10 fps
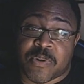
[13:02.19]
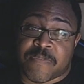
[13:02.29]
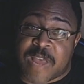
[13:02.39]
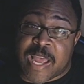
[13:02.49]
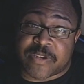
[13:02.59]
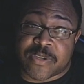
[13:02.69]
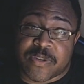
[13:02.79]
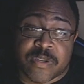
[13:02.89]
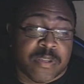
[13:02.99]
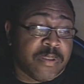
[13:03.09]
factor,
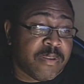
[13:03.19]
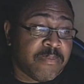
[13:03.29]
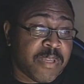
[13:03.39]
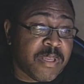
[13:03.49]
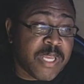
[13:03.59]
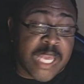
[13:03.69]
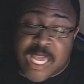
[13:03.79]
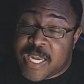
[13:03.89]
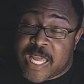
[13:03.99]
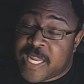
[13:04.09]

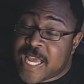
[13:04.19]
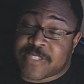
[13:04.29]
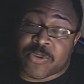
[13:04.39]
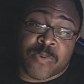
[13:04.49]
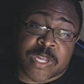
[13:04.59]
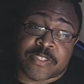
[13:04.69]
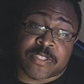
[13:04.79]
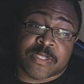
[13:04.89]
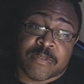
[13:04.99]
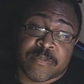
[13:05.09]
and that's a risk.